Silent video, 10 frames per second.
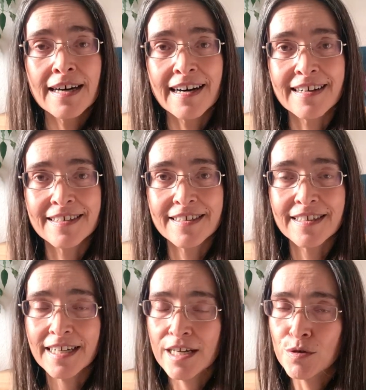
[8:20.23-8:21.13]
And
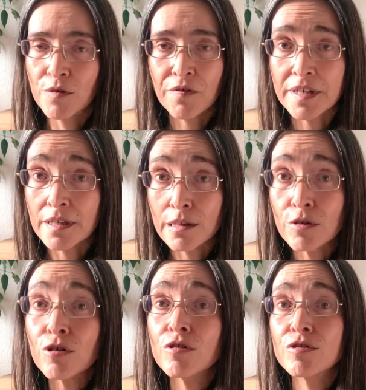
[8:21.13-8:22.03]
again, you'll find a
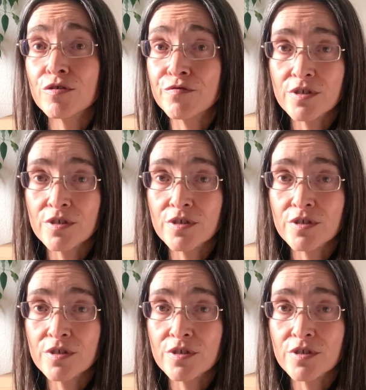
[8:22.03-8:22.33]
lot of